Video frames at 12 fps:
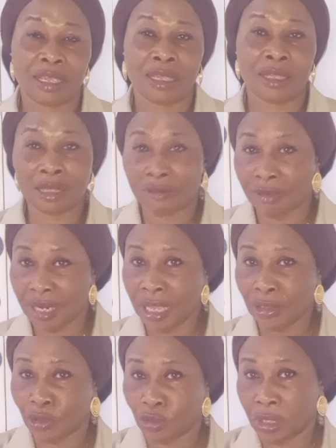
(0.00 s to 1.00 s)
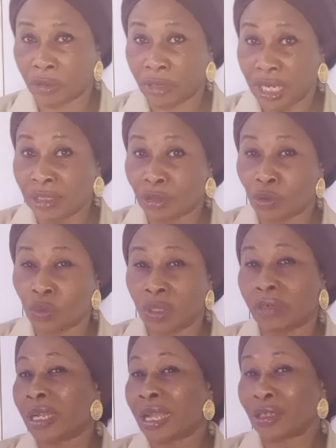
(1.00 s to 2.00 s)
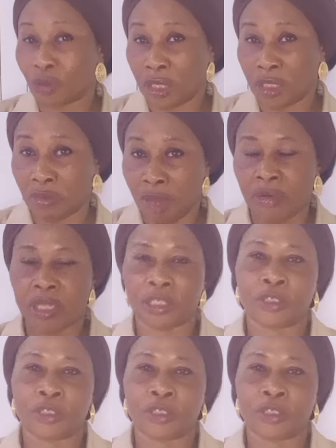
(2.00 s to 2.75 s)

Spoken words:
with regards to his marriage.